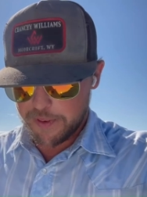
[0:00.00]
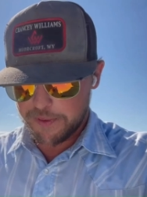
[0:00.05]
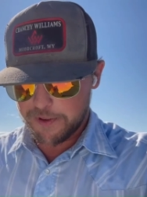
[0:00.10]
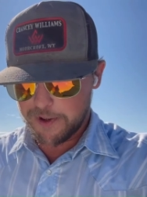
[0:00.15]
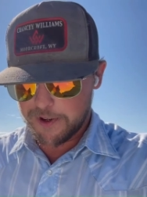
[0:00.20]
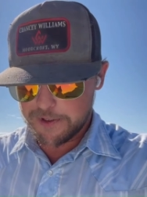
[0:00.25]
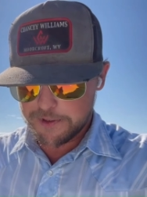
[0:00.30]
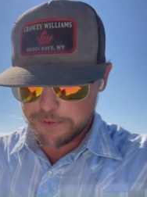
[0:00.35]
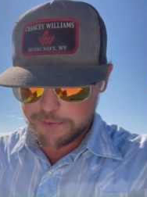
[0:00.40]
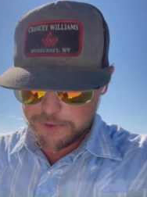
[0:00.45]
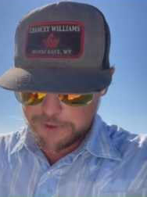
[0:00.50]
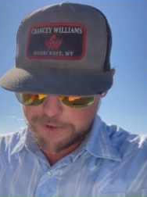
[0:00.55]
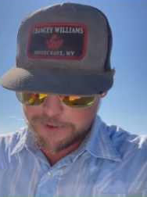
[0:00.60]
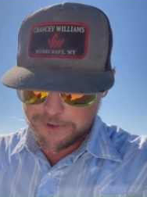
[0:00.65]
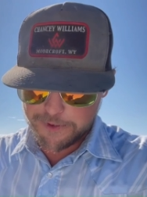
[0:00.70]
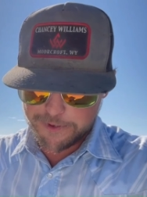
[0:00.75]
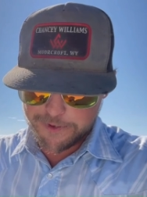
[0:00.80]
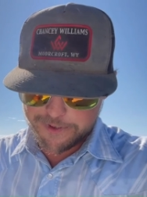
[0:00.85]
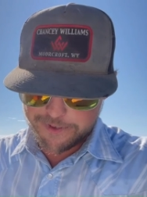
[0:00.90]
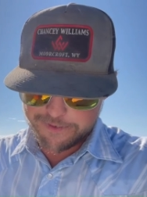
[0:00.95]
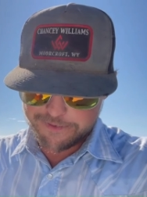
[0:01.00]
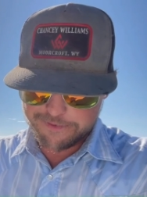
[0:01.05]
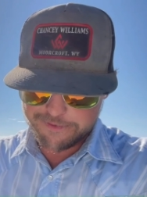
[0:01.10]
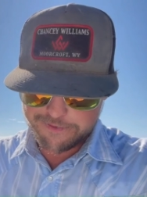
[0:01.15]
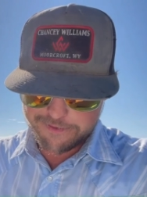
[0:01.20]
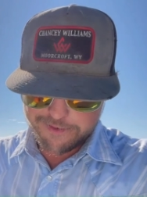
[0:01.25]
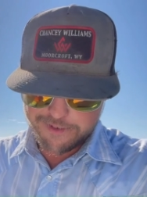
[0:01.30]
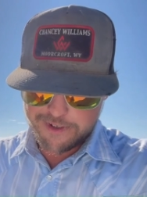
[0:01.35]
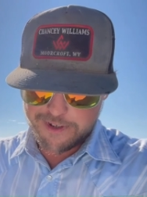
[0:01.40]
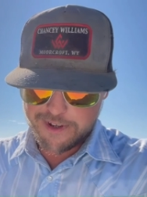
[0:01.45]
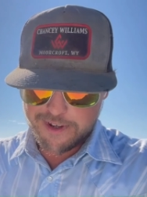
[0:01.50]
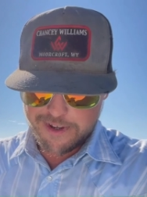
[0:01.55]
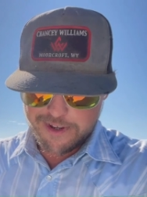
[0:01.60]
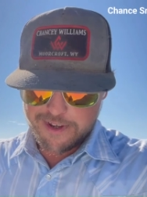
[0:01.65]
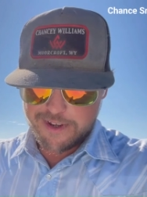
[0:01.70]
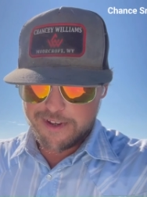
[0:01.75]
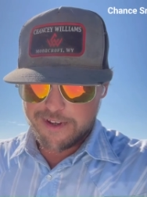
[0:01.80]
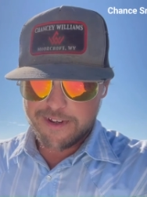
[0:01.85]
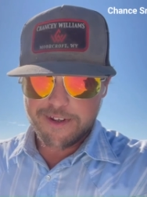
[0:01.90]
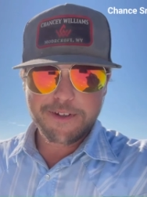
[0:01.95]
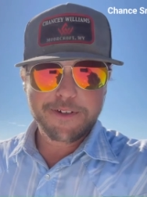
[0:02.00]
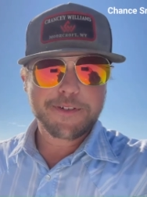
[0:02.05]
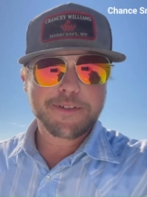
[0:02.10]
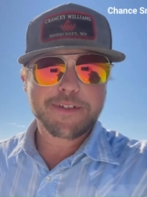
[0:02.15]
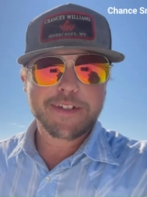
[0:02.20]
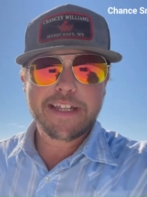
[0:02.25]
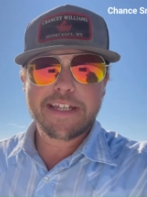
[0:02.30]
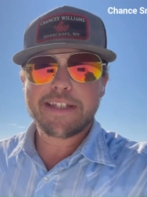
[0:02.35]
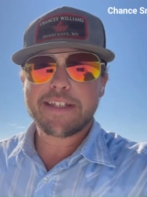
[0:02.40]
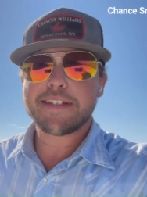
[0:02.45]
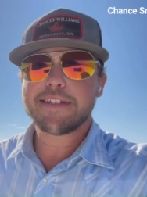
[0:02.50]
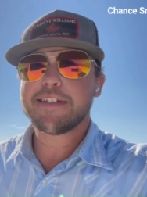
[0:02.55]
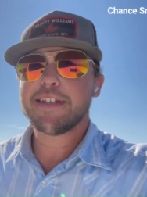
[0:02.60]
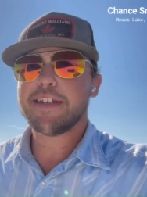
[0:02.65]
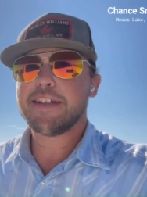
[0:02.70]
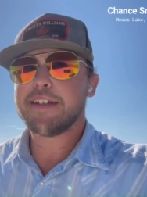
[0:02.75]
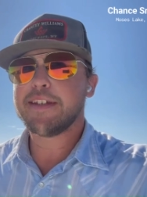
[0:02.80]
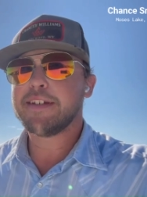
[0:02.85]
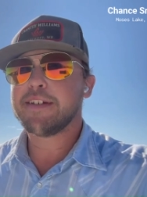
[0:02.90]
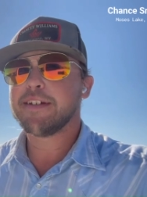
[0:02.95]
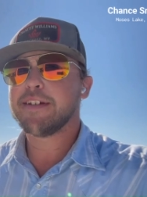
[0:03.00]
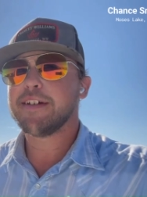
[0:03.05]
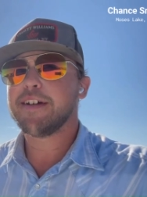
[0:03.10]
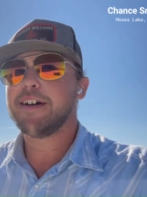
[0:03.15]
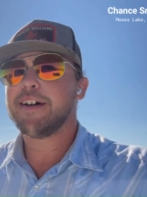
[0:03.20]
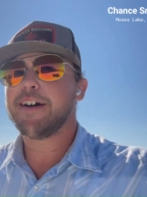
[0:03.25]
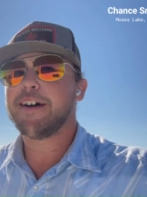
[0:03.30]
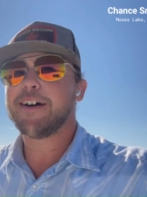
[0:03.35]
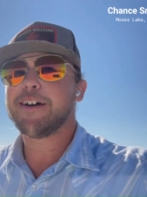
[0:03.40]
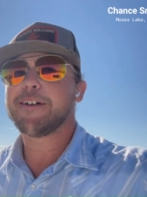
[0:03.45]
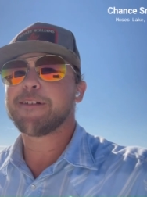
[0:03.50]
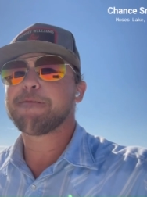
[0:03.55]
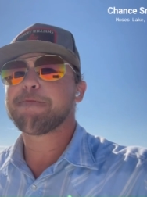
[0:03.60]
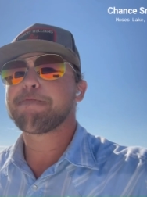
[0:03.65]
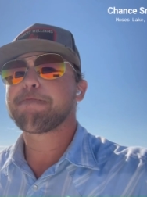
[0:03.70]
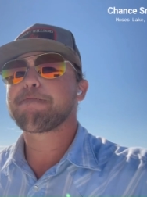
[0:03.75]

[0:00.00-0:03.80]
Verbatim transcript: thoughts were on Nicky T. Uh,